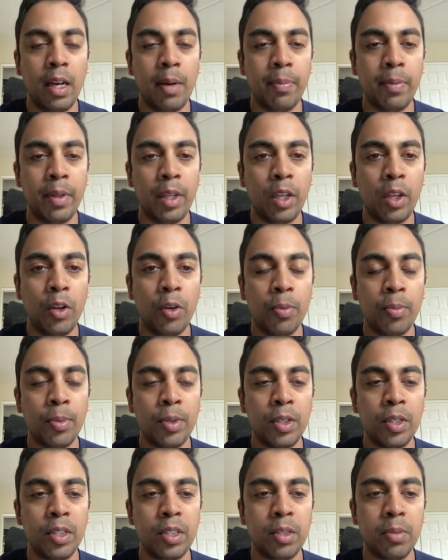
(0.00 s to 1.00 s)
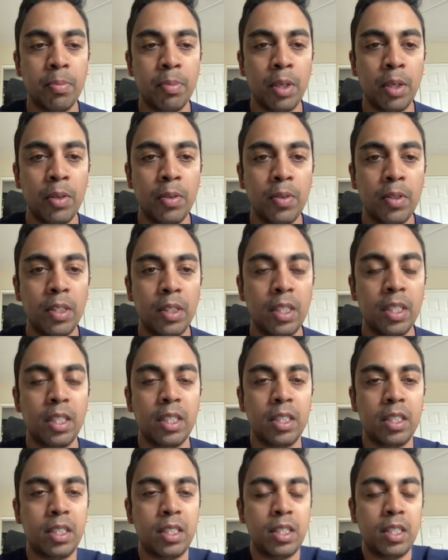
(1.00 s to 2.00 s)
The humerus bone
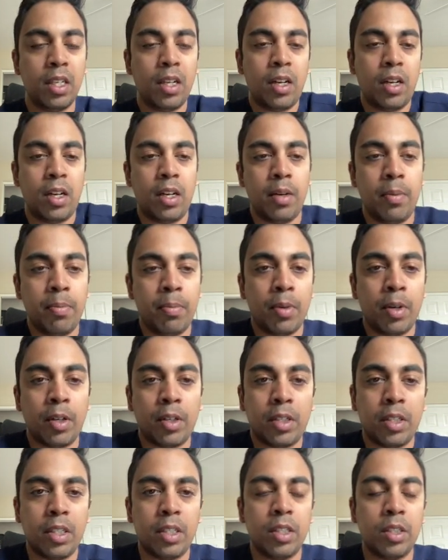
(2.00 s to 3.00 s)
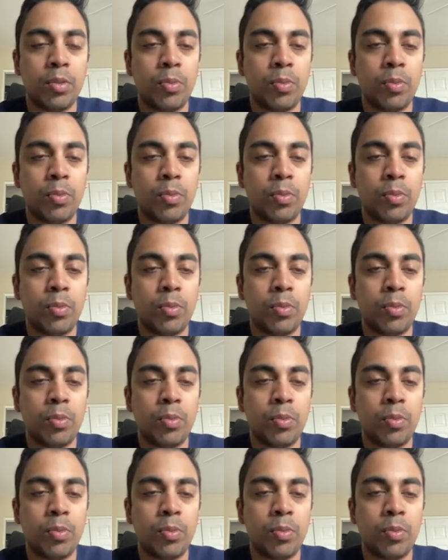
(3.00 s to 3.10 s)
is marked as